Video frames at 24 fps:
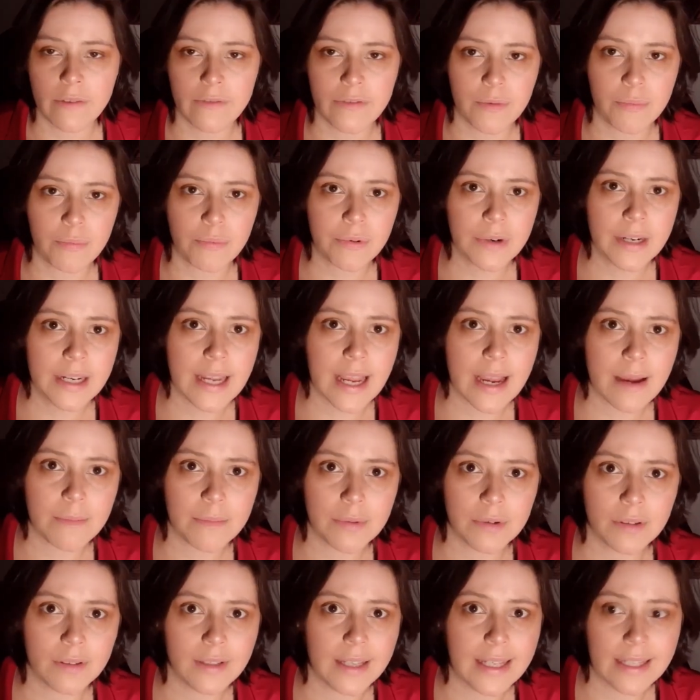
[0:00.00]
of the
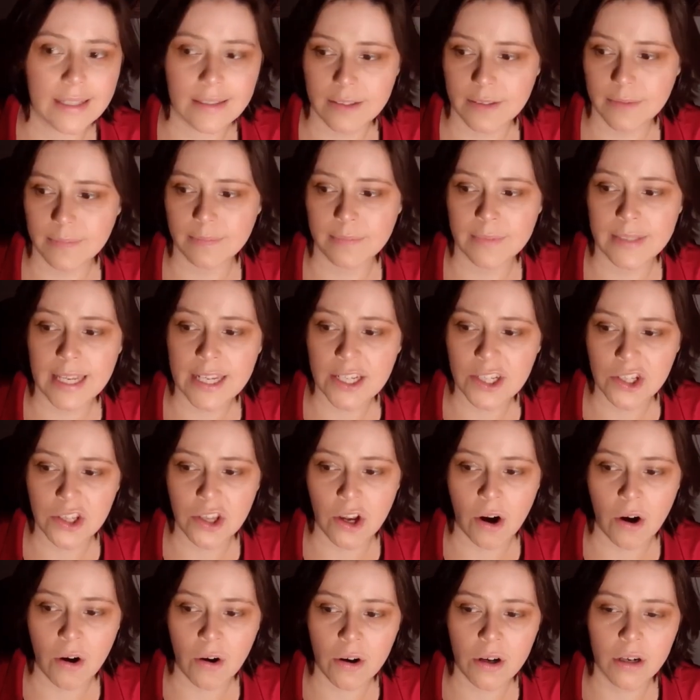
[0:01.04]
preamble and get to
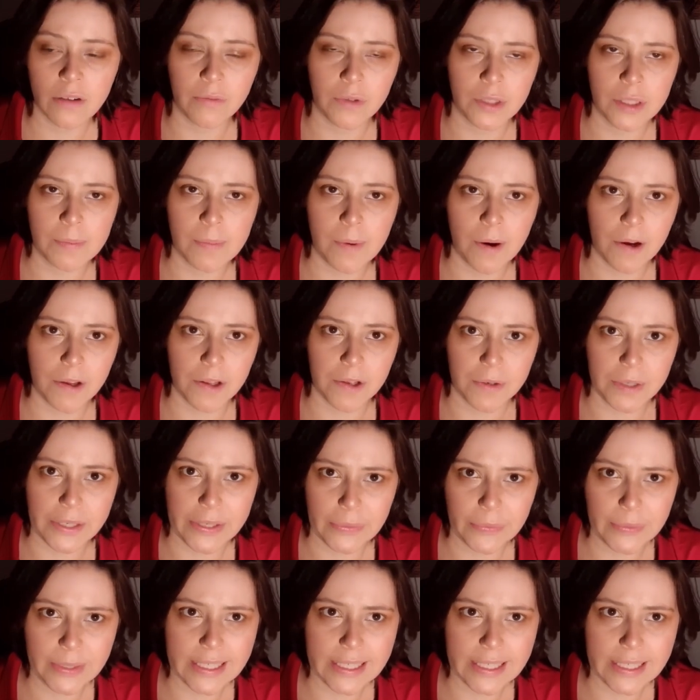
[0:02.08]
the heart of what's bothering